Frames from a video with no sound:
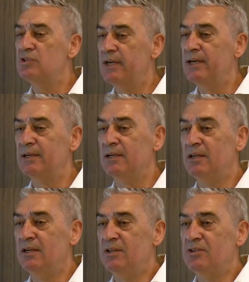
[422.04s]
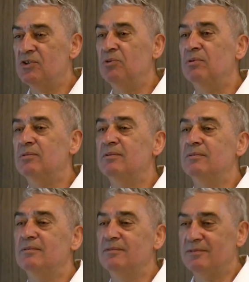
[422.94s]
there. So
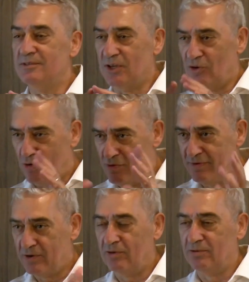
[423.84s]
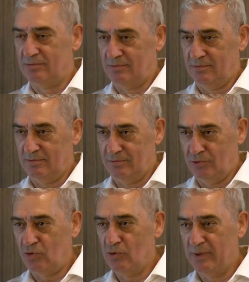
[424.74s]
the overall
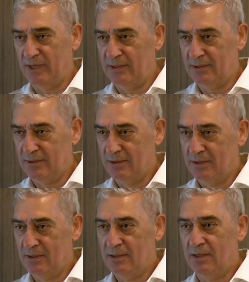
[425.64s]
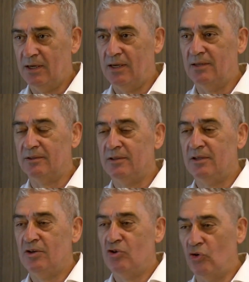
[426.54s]
document
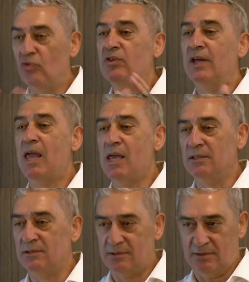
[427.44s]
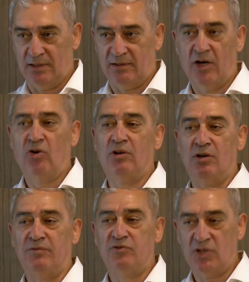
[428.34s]
contains a theory
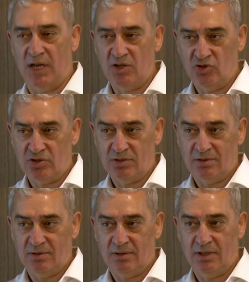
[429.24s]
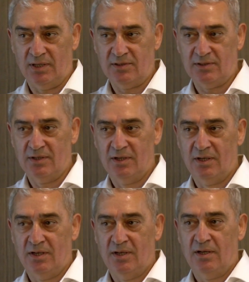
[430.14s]
of change, yes.
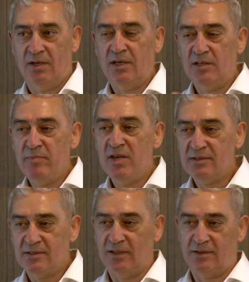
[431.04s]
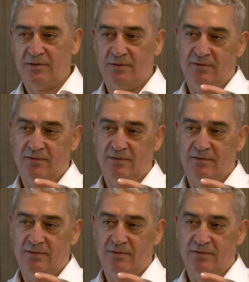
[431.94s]
It means that